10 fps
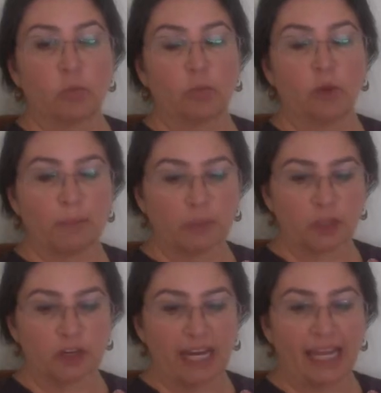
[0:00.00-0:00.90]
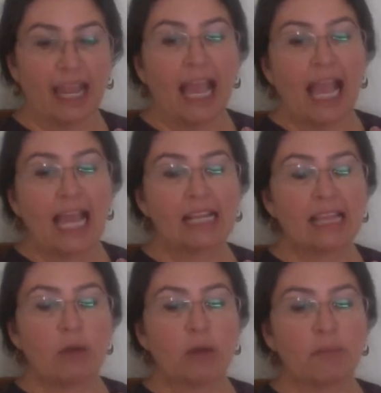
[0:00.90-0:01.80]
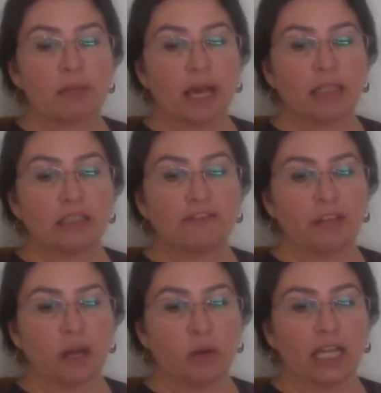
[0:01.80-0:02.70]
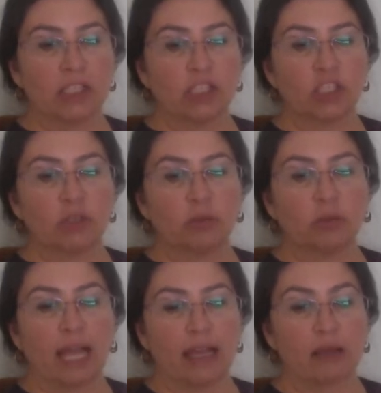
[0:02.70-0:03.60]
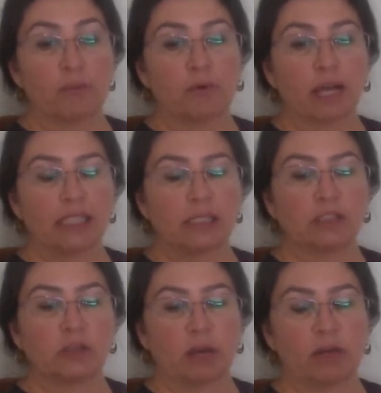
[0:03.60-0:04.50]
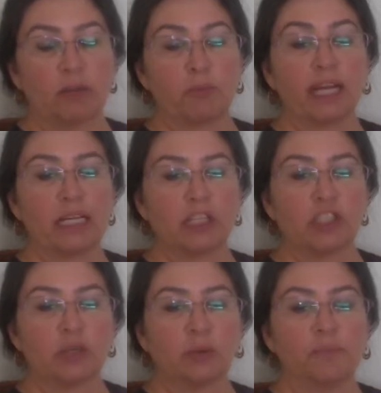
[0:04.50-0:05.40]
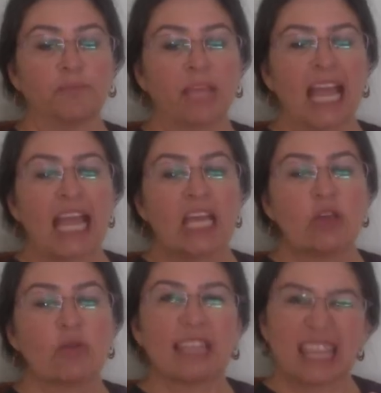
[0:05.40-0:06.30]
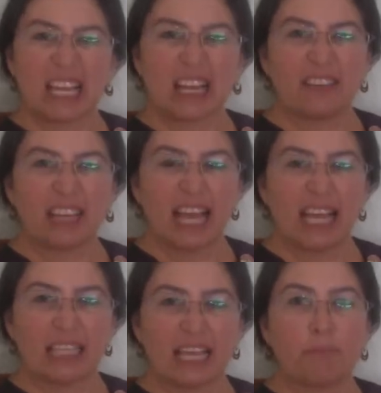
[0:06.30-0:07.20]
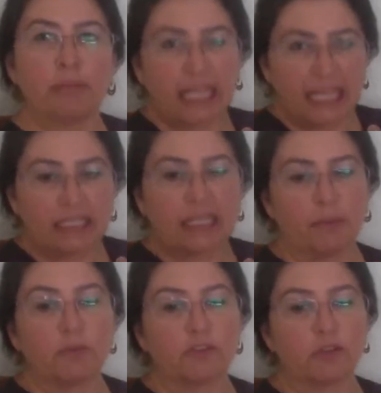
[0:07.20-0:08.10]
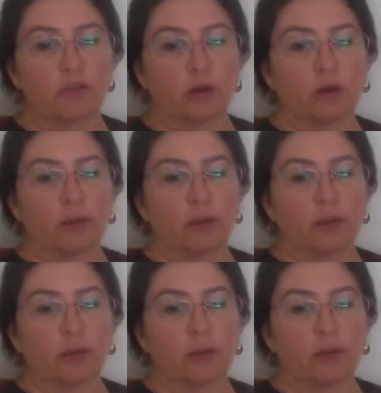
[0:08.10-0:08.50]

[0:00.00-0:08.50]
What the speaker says: rupturing and allowing blood to flow into and compress surrounding brain tissue. You can think of it as a bleed type of stroke.